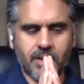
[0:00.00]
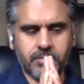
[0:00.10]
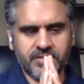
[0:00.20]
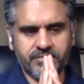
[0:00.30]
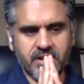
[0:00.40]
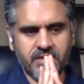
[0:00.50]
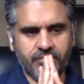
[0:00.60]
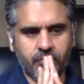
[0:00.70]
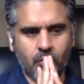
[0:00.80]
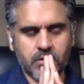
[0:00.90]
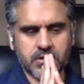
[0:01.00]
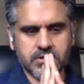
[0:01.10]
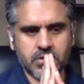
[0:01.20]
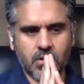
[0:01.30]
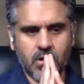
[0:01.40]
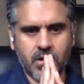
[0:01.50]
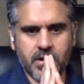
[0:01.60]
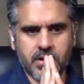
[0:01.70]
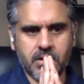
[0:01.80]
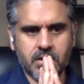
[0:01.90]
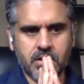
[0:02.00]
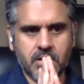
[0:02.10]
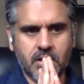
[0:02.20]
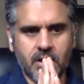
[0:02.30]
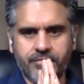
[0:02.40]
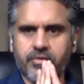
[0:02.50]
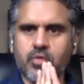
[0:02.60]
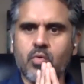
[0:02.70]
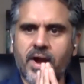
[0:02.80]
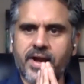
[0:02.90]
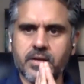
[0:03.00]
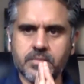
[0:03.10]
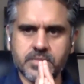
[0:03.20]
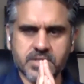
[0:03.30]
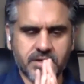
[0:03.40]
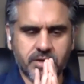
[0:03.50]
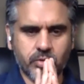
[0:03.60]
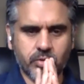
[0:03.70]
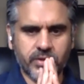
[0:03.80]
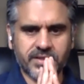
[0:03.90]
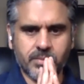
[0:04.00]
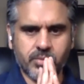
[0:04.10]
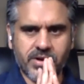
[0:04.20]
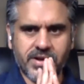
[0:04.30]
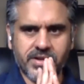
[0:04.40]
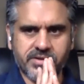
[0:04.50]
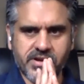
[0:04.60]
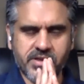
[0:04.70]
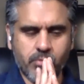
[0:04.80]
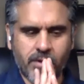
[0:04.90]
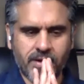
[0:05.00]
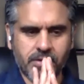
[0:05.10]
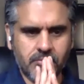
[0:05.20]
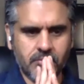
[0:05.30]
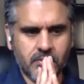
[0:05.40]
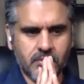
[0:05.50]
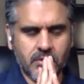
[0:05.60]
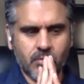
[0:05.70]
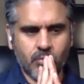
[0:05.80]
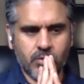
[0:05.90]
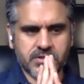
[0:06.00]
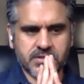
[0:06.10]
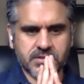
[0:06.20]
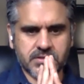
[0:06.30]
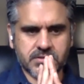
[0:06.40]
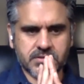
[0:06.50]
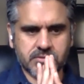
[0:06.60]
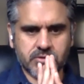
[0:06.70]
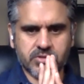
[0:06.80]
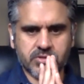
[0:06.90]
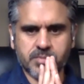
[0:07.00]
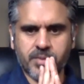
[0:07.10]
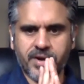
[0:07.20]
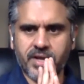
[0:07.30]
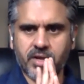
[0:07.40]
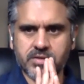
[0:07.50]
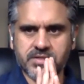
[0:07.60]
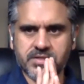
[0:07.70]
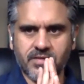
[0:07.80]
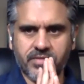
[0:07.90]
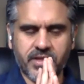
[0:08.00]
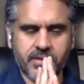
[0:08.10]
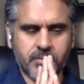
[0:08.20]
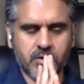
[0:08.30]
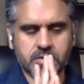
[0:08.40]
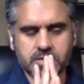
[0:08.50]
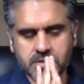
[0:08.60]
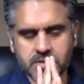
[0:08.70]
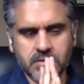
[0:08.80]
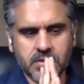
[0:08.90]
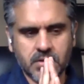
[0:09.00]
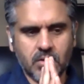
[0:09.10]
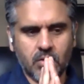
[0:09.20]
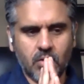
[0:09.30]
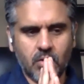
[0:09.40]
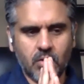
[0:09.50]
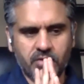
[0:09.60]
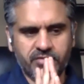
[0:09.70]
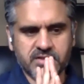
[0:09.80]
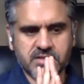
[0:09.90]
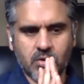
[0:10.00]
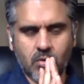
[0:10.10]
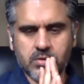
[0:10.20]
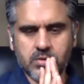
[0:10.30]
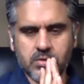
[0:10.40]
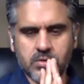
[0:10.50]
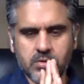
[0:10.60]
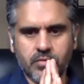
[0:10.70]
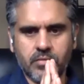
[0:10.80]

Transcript: and very focused on a few items and doing them really, really well, versus, spreading yourself thin, because all of us are also